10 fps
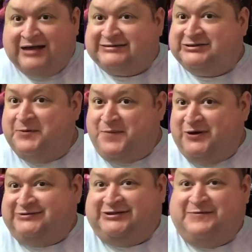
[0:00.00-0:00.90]

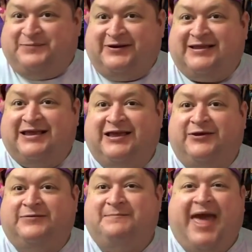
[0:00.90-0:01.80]
super duper
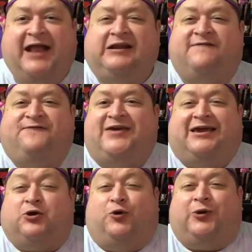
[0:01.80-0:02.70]
cute
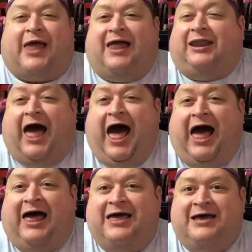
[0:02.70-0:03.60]
magnifique ooh la
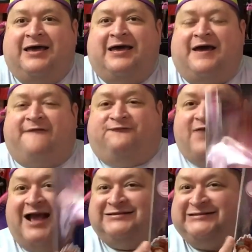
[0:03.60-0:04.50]
la
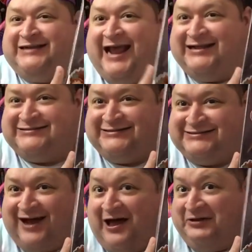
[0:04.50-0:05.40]
Fancy Nancy
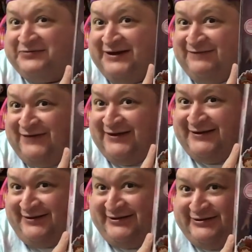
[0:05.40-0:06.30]
doll
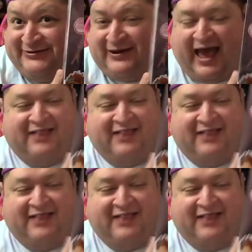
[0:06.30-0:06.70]
review.